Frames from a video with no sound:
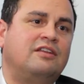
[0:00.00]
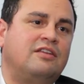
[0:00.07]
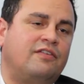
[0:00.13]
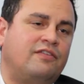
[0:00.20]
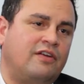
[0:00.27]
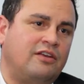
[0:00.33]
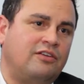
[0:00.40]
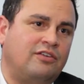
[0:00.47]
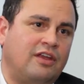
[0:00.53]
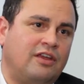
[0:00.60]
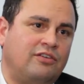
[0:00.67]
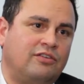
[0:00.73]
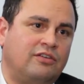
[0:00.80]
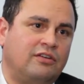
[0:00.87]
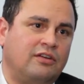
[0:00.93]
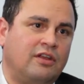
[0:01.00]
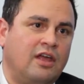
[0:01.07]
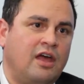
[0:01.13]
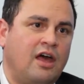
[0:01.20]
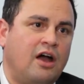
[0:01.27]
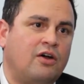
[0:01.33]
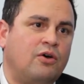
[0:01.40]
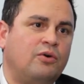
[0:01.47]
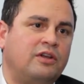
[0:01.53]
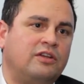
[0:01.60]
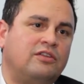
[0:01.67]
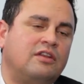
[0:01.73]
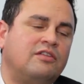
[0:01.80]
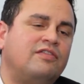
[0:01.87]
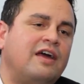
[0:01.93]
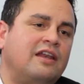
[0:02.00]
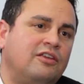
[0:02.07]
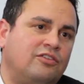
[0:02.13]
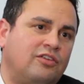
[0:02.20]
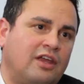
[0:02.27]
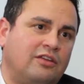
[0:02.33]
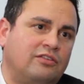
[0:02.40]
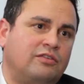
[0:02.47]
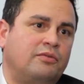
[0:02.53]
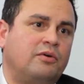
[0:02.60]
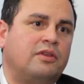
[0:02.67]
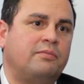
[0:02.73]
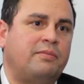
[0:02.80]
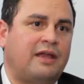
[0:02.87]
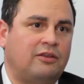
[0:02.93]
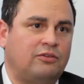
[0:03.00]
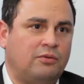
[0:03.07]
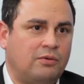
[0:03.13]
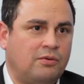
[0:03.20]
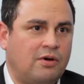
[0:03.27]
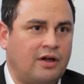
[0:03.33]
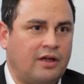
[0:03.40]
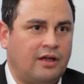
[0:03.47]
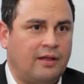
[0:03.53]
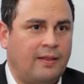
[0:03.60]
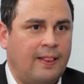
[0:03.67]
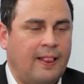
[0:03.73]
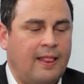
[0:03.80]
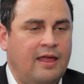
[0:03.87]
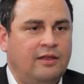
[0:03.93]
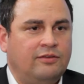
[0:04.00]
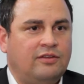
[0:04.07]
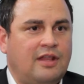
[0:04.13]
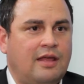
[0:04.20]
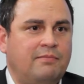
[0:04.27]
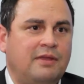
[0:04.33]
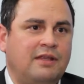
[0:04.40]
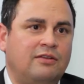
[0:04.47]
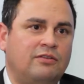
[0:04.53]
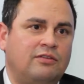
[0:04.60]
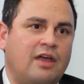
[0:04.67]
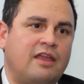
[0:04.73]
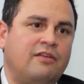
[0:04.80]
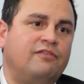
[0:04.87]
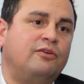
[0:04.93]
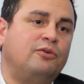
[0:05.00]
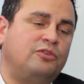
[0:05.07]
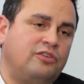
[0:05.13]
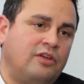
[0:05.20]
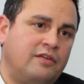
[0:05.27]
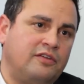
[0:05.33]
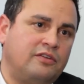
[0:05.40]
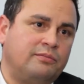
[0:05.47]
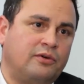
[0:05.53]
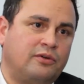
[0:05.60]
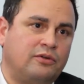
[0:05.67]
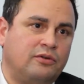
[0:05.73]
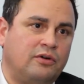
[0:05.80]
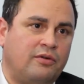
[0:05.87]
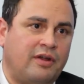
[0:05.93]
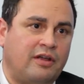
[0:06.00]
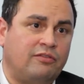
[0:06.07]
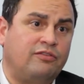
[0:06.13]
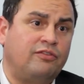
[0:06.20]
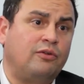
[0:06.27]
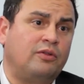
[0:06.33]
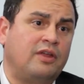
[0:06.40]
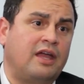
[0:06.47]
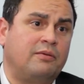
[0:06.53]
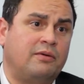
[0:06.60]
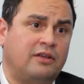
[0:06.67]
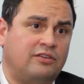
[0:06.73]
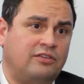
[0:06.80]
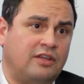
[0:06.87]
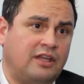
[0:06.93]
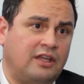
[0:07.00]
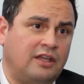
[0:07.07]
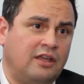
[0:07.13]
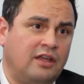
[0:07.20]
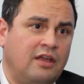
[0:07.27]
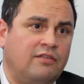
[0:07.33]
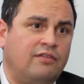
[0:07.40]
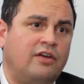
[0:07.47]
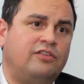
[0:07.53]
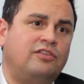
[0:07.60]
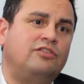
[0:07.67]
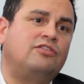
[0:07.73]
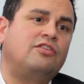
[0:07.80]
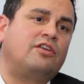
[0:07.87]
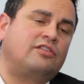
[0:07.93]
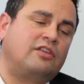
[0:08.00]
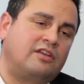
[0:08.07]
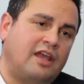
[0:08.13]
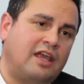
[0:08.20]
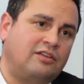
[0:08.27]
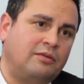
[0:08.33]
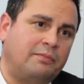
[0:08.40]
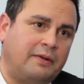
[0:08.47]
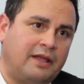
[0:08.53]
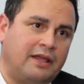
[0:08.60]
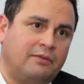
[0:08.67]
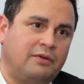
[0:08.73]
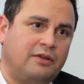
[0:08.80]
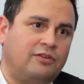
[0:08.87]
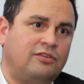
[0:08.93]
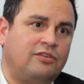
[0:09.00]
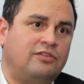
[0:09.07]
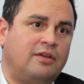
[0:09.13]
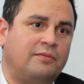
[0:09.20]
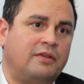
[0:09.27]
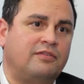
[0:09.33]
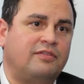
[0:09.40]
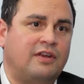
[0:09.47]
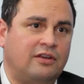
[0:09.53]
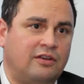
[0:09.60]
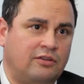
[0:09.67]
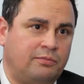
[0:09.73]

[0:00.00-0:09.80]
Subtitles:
differentiation according to the value chains of what the banks require. So that means a full service model around full KYC versus just a data play which some of the vendors